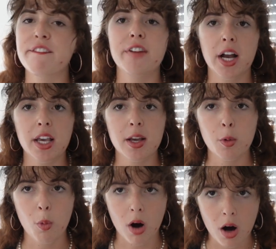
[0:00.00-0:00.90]

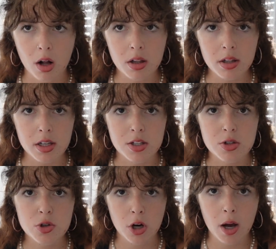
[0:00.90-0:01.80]
fucking wall
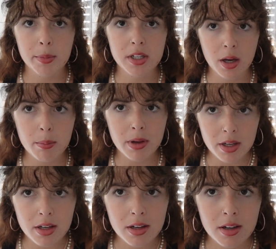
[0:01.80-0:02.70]
is trauma
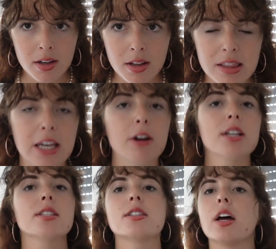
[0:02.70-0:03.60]
dumping. There
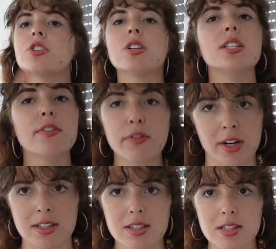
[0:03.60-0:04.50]
is such a
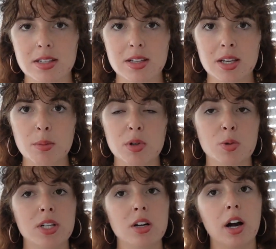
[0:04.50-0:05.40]
difference
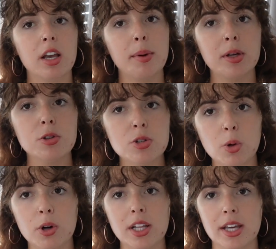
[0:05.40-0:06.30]
between talking about your
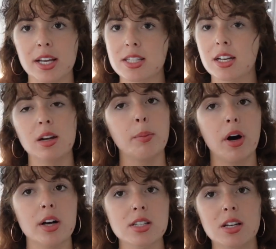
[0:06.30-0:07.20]
story, like I said, in a
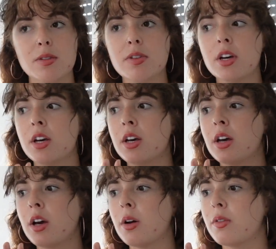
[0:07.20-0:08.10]
positive
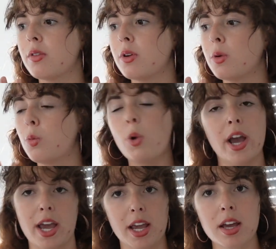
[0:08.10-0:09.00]

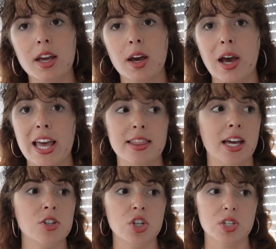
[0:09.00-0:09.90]
way, and
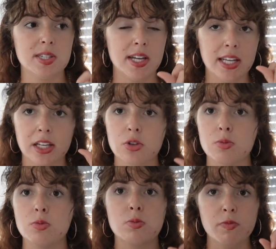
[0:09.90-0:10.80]
then just sitting
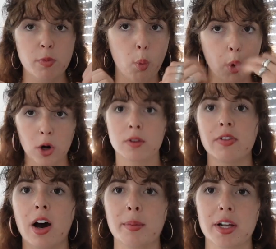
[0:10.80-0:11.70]
and word
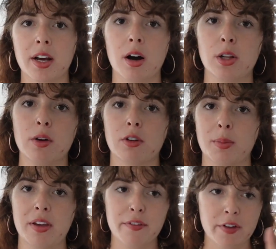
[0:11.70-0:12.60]
vomiting all over
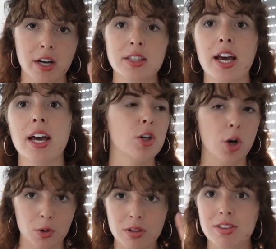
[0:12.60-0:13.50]
me. Fuck that.
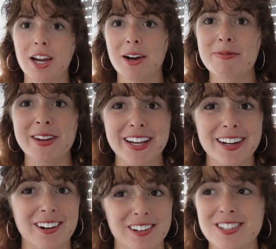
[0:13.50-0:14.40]
Go to
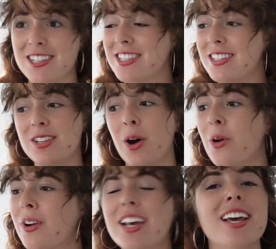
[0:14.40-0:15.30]
therapy, or just
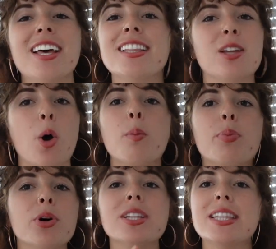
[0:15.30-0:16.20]
don't
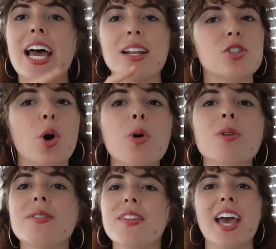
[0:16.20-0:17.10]
put that,
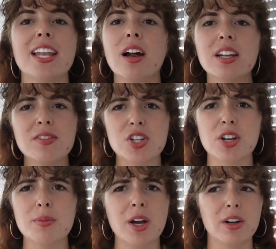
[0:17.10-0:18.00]
and not even just
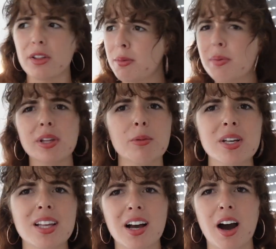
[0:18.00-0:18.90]
on me, on other people that
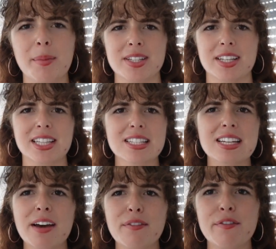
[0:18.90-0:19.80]
read the comments. Like, that's
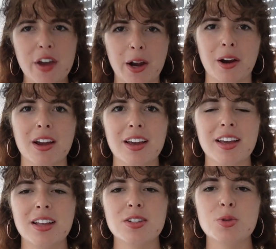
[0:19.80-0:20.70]
not fair.
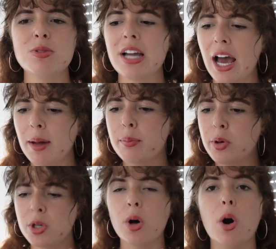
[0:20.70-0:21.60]
Do not
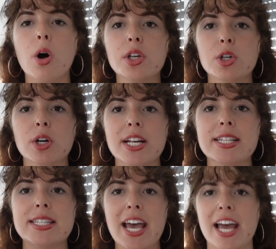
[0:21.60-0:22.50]
put all your
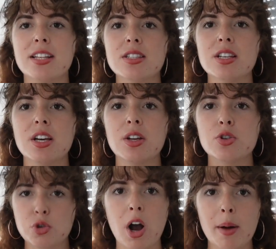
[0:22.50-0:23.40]
intense
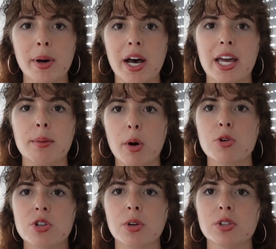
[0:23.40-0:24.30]
trauma and
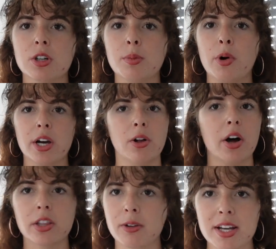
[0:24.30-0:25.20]
emotional turmoil
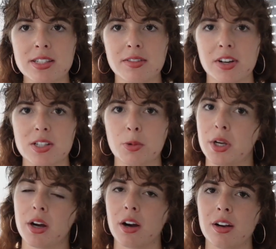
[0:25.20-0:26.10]
on the rest of us,
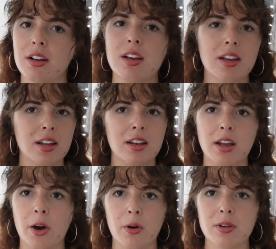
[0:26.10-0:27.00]
sweetheart.
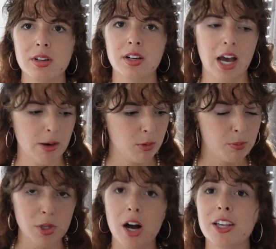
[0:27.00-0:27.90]
No. I will
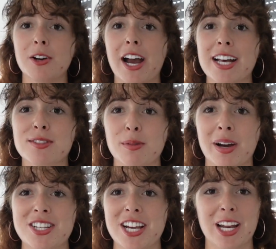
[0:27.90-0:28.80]
block your ass from
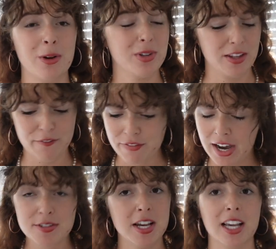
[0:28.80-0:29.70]
my channel within
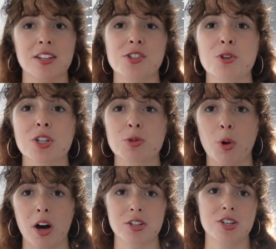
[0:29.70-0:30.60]
5 seconds. You just
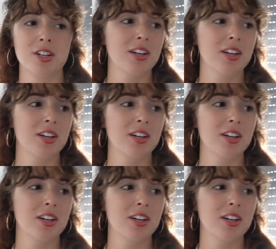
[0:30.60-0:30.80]
watch.